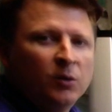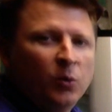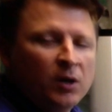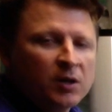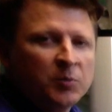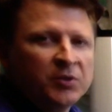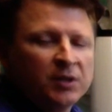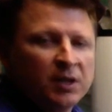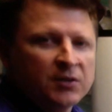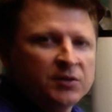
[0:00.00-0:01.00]
Welcome to
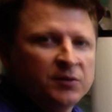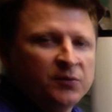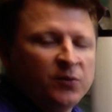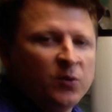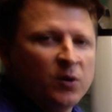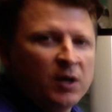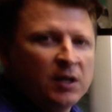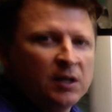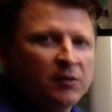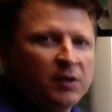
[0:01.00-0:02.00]
Lesson
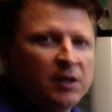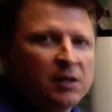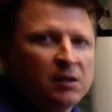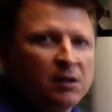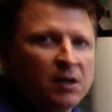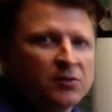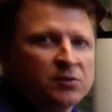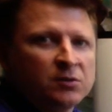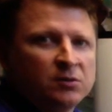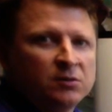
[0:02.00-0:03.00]
4A of the
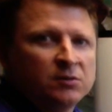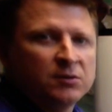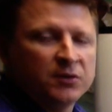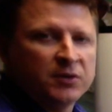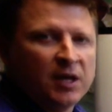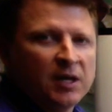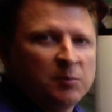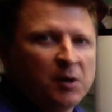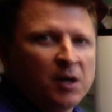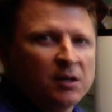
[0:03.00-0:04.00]
Ecological Design
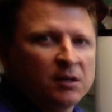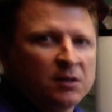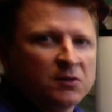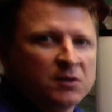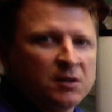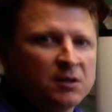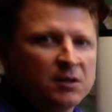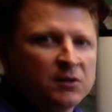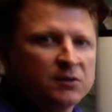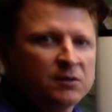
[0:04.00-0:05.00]
Modeling
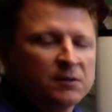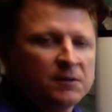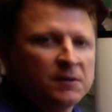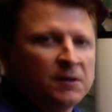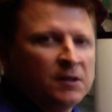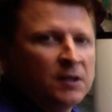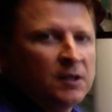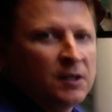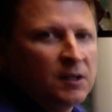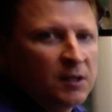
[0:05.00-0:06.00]
Series.
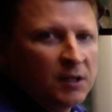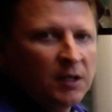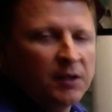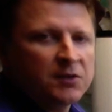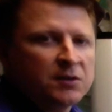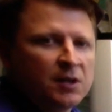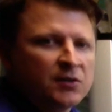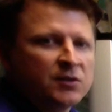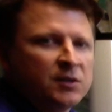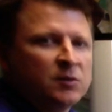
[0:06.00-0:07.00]
In this
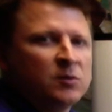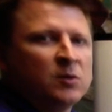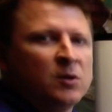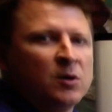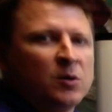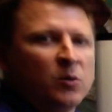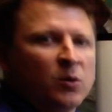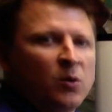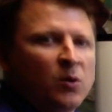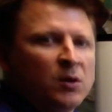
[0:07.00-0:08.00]
lesson, we're
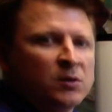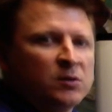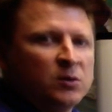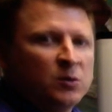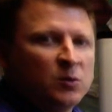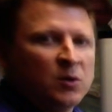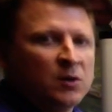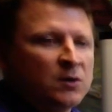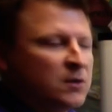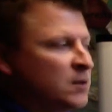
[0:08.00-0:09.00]
going to
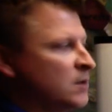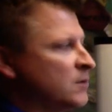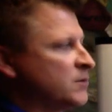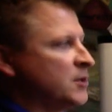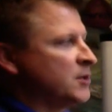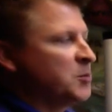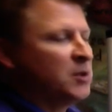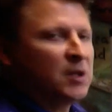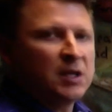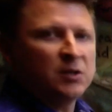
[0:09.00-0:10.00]

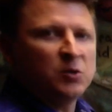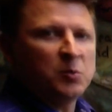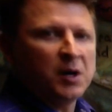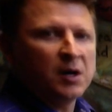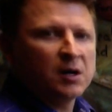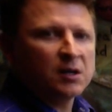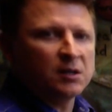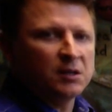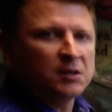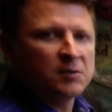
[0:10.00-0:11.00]
simulate
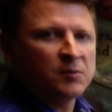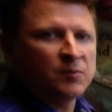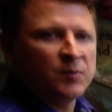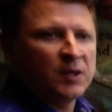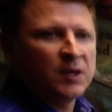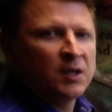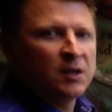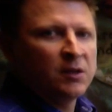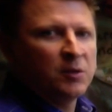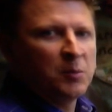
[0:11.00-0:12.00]
numerically
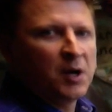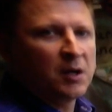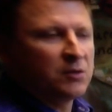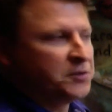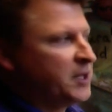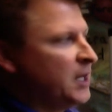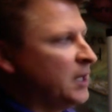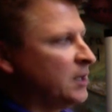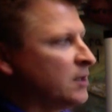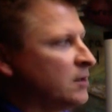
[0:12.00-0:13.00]
the model
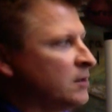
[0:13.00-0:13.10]
tank